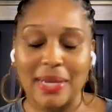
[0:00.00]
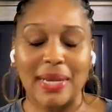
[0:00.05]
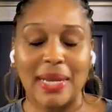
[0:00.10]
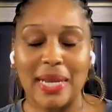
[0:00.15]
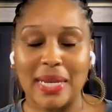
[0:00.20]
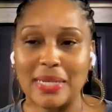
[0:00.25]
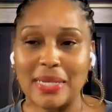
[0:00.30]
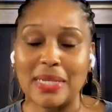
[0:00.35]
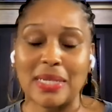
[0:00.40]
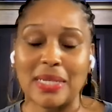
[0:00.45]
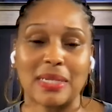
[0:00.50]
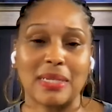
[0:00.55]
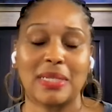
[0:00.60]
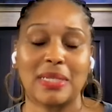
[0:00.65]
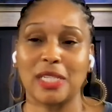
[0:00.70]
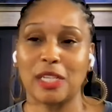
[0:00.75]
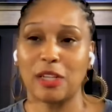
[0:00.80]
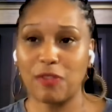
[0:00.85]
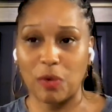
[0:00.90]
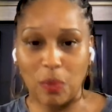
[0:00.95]
into
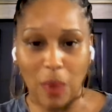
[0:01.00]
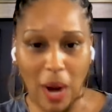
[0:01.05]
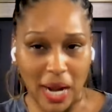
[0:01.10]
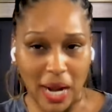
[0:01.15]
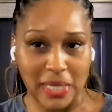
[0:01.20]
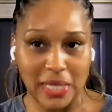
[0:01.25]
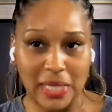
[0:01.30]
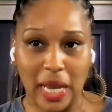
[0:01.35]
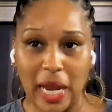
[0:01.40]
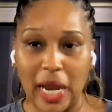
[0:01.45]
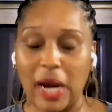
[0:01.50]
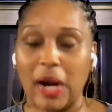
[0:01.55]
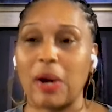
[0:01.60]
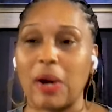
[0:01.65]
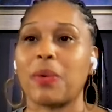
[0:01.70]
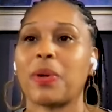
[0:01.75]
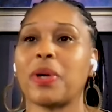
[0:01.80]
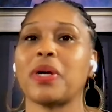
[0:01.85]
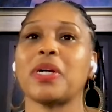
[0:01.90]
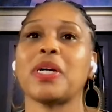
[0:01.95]
civil rights
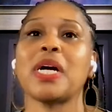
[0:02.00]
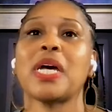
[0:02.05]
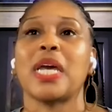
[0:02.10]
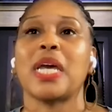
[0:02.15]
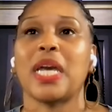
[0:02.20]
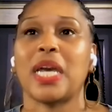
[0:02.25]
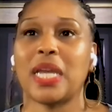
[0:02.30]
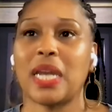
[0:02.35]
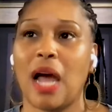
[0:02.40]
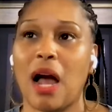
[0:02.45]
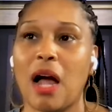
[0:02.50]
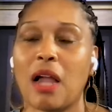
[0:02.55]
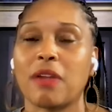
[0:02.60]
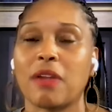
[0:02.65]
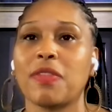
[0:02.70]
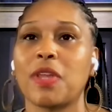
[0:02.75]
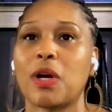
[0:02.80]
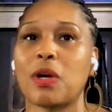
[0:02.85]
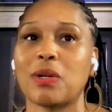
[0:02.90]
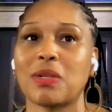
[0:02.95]
era and all of
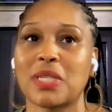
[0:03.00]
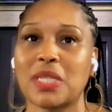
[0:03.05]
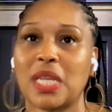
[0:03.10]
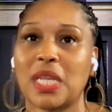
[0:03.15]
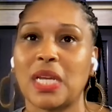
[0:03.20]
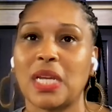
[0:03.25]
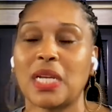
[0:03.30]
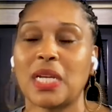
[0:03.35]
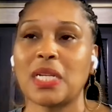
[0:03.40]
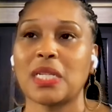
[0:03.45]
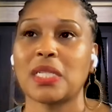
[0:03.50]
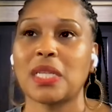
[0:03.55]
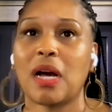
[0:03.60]
those things.